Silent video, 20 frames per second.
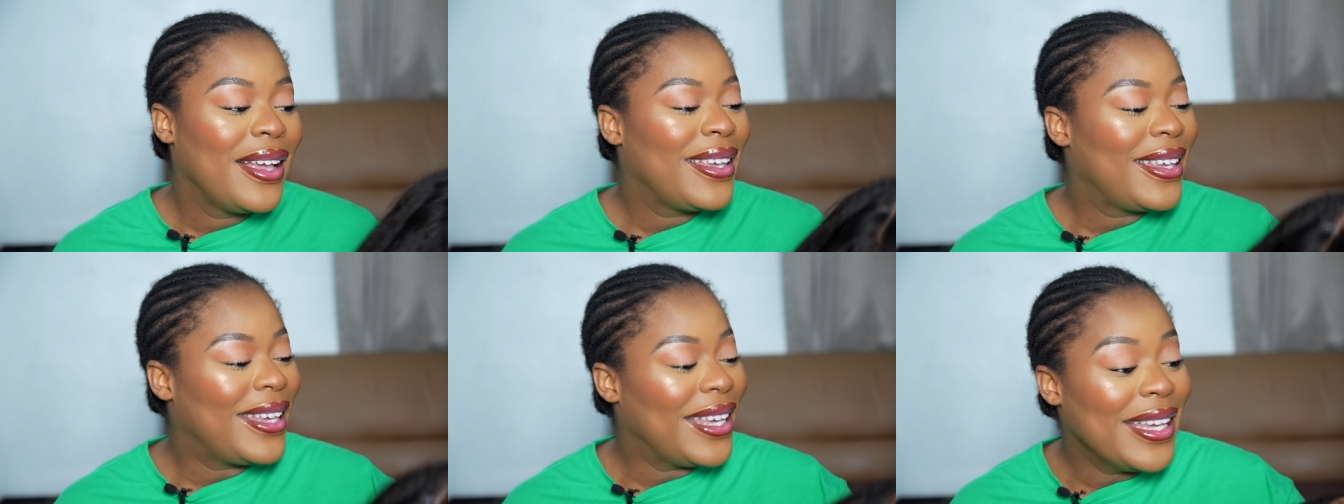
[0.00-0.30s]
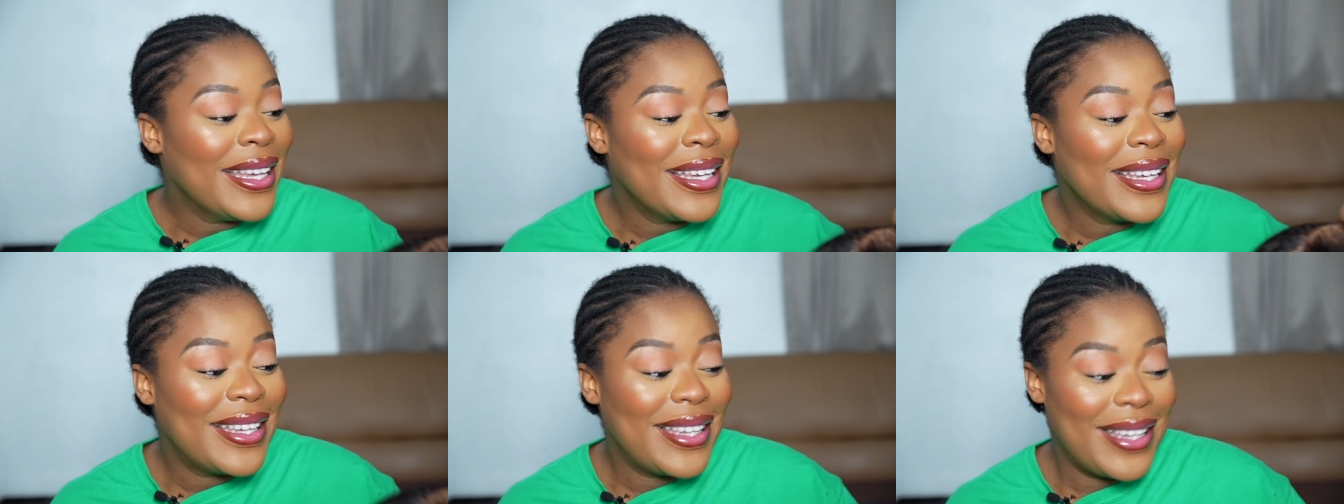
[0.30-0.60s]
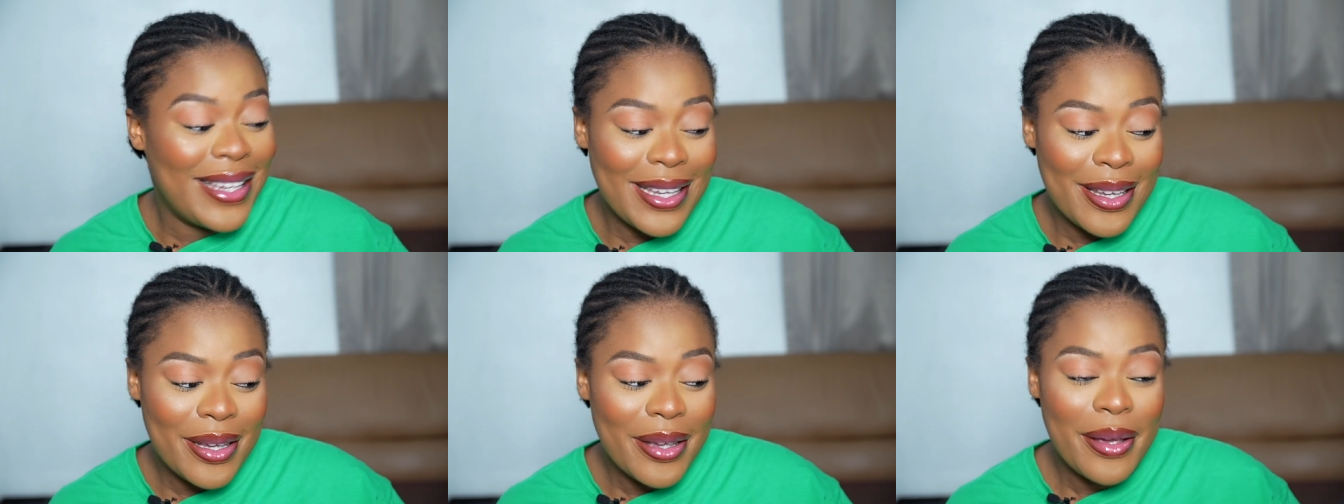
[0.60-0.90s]

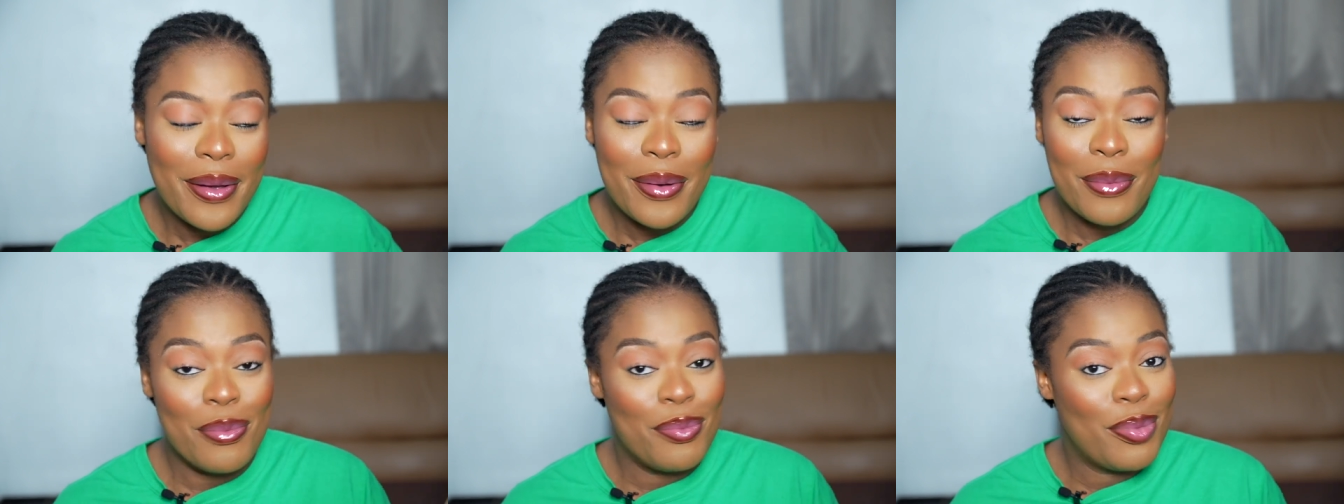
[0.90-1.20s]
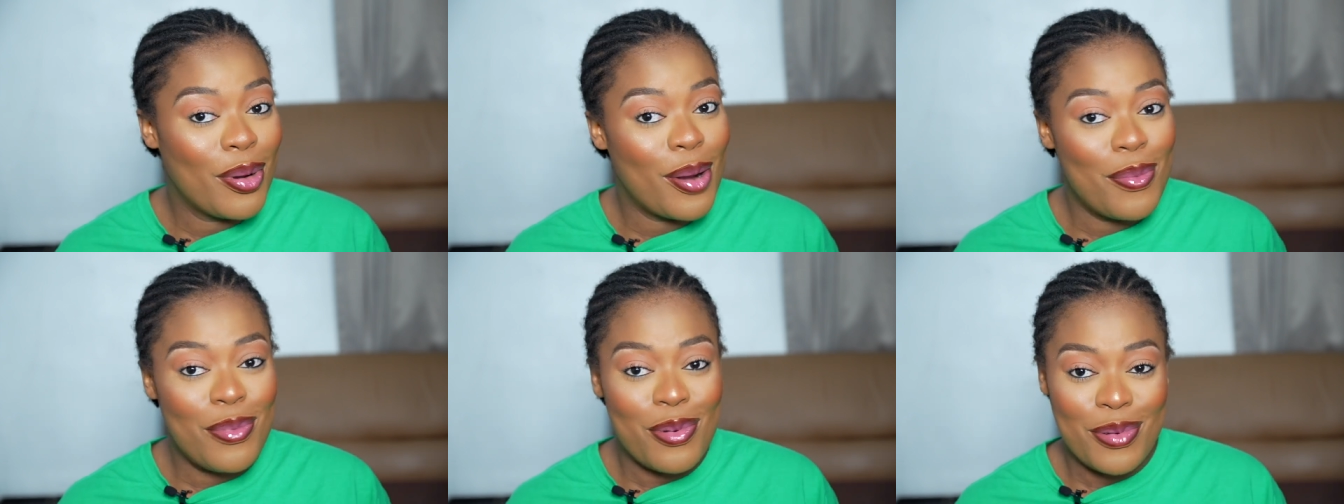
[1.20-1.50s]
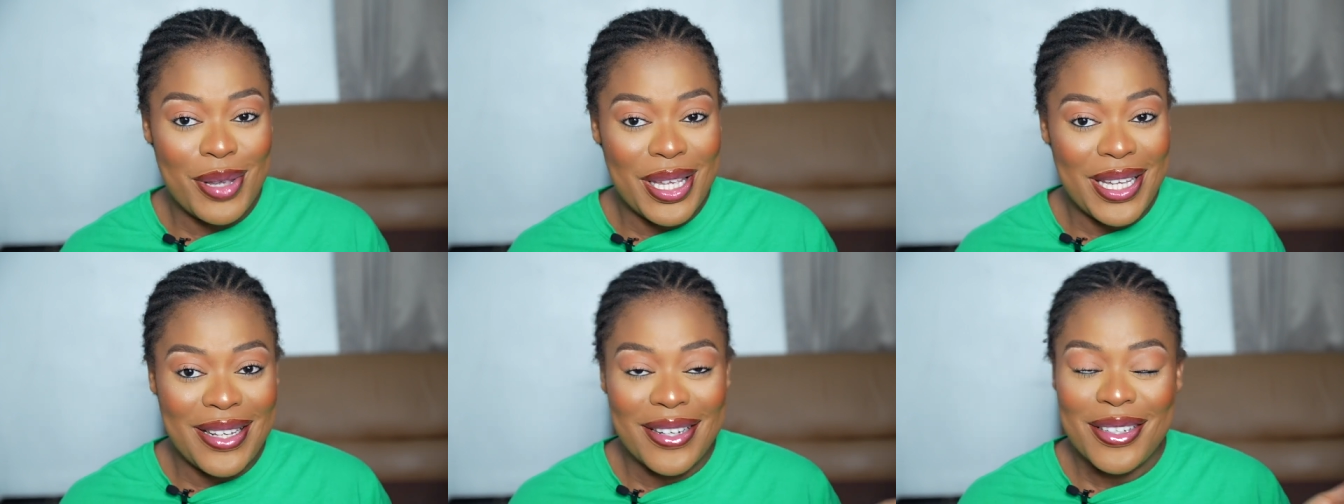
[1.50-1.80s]
Kinky bob
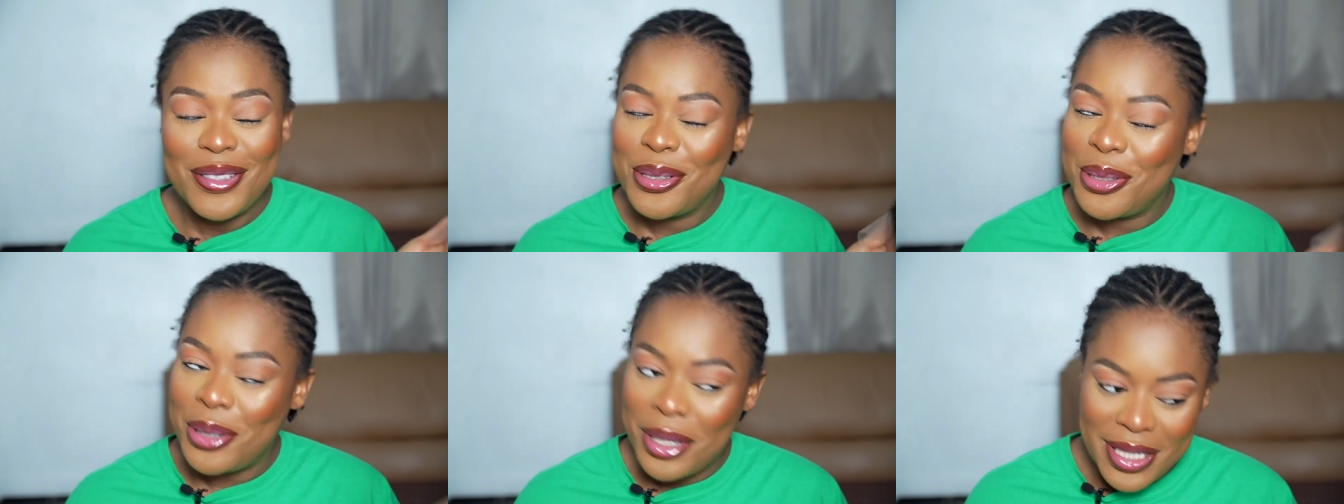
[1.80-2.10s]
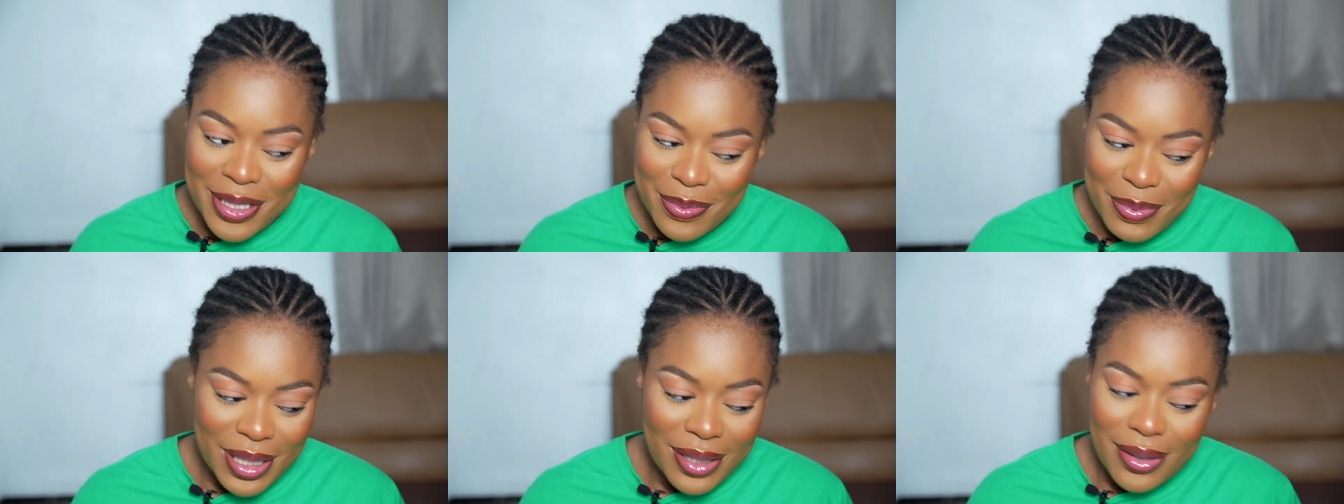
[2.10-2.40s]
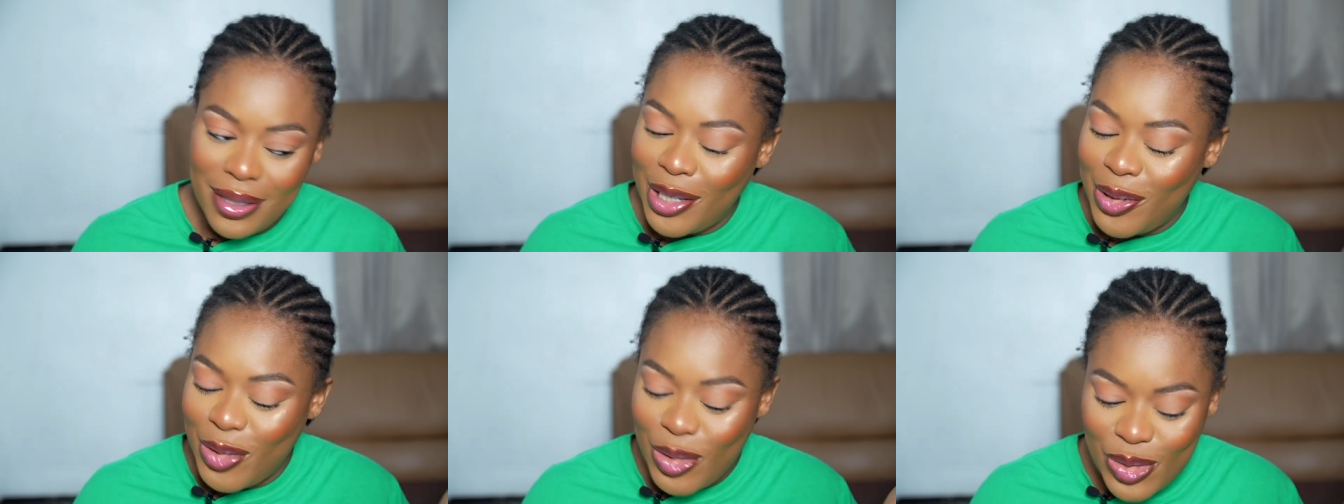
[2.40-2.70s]
wig, trust me,
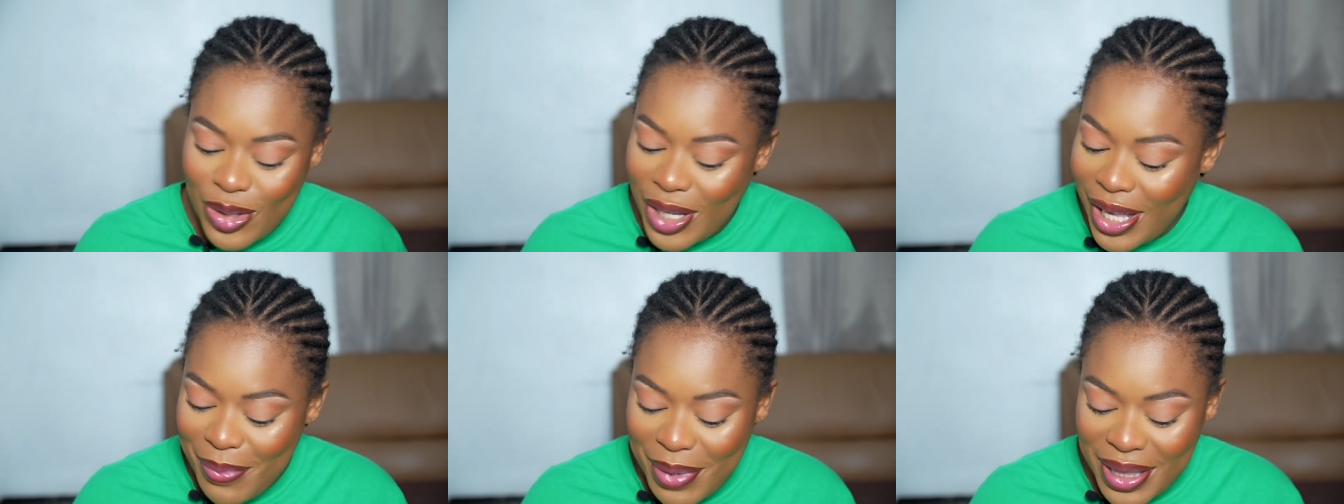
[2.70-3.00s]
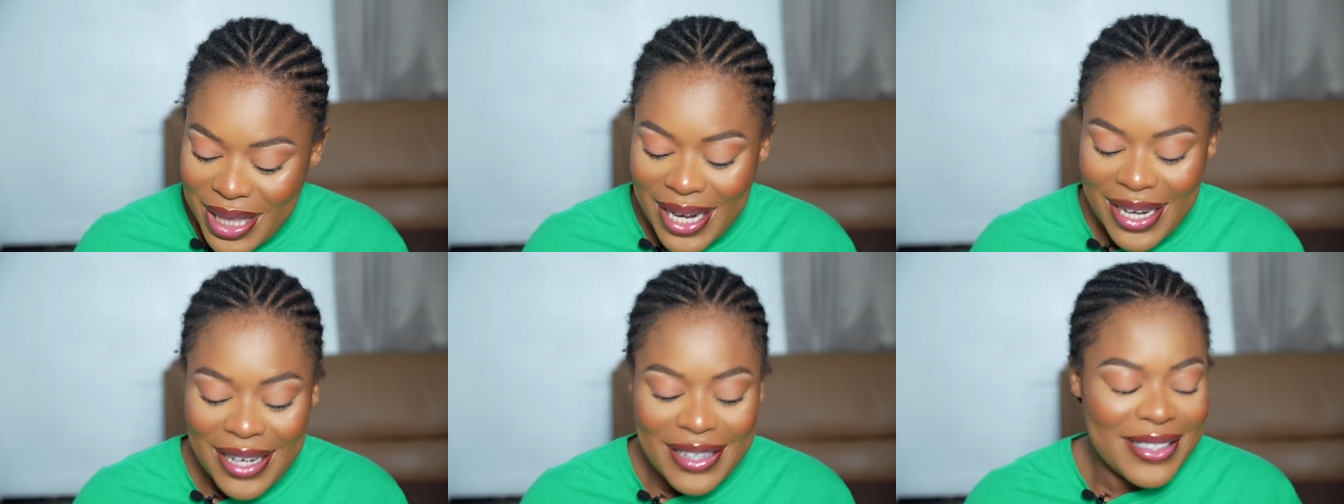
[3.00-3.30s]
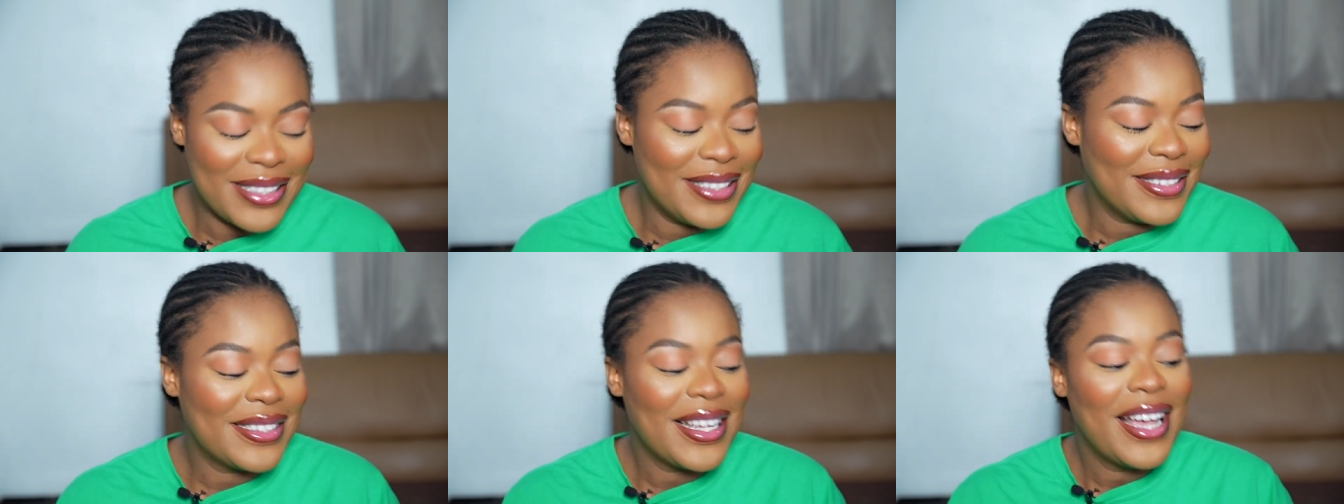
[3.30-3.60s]
it doesn't get better
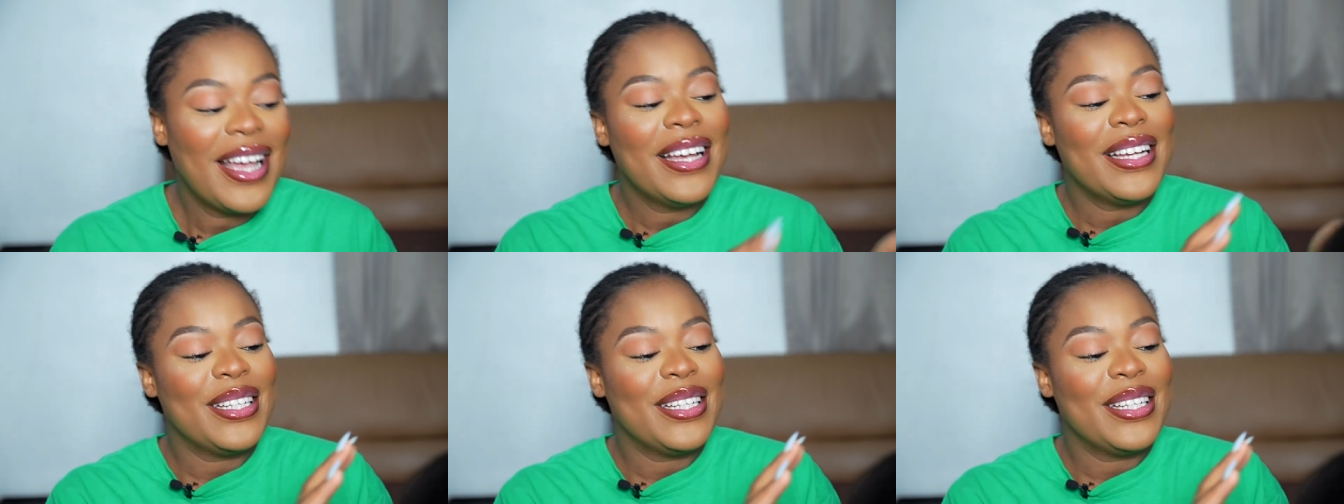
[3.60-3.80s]
than this.